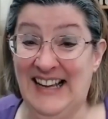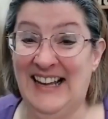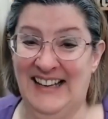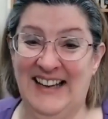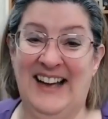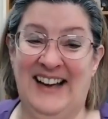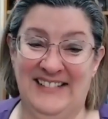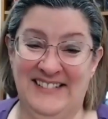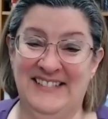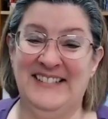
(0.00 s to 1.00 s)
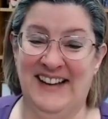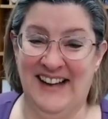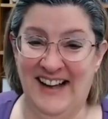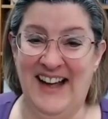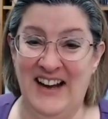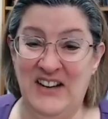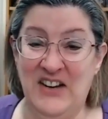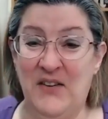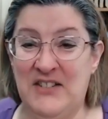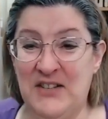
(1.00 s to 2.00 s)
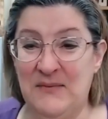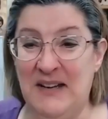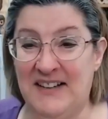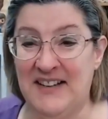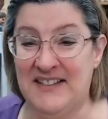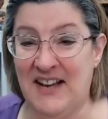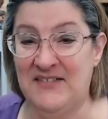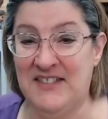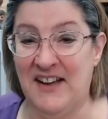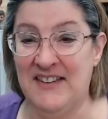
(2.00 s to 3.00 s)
Yeah, I know what you mean, because I've done the